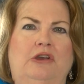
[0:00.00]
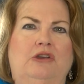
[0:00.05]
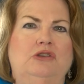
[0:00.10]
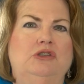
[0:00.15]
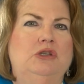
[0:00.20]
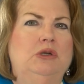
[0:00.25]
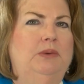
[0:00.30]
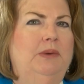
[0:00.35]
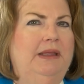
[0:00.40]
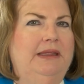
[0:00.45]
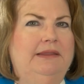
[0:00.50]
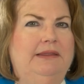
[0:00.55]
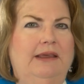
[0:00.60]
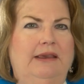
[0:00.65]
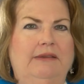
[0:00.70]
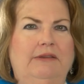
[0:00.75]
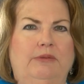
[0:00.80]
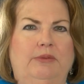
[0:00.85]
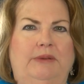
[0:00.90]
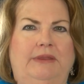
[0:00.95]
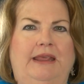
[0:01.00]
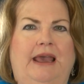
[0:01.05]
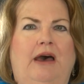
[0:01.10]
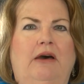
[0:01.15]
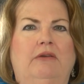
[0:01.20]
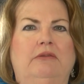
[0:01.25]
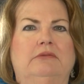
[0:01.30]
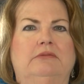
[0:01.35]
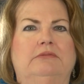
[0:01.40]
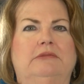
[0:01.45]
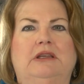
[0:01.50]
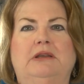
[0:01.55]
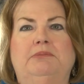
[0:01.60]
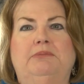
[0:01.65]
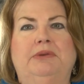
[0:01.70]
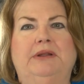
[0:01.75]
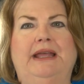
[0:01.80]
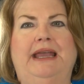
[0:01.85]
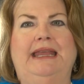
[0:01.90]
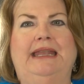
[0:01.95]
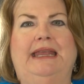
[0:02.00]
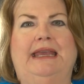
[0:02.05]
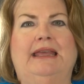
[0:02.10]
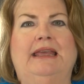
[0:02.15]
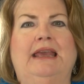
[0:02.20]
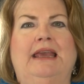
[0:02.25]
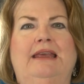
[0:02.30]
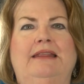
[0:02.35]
doing things without complaining,